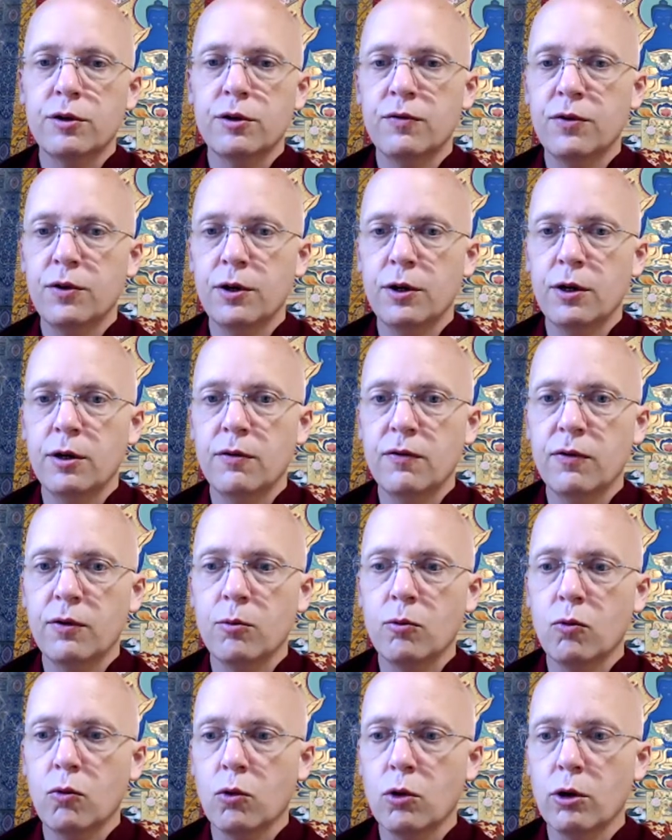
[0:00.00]
to vary
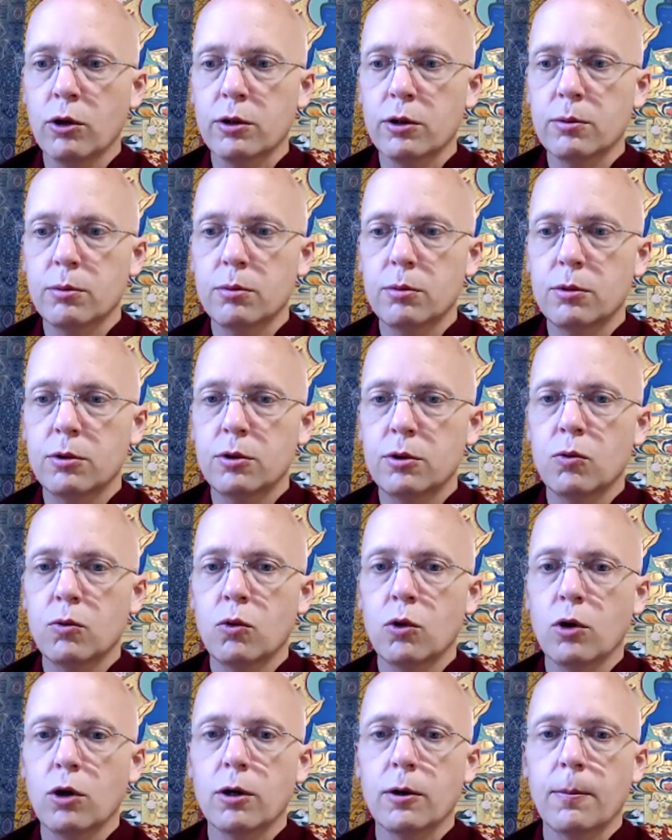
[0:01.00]
from work to
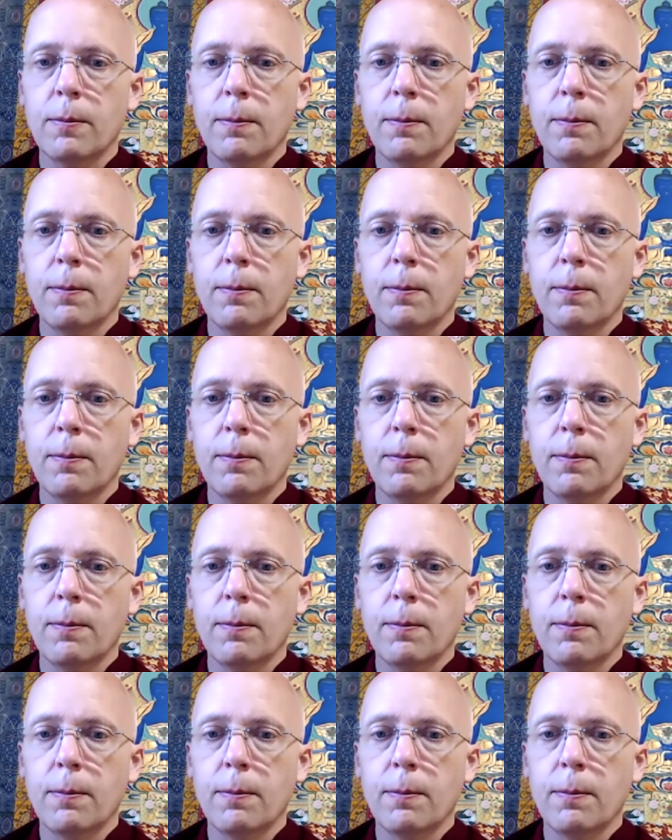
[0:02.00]
work.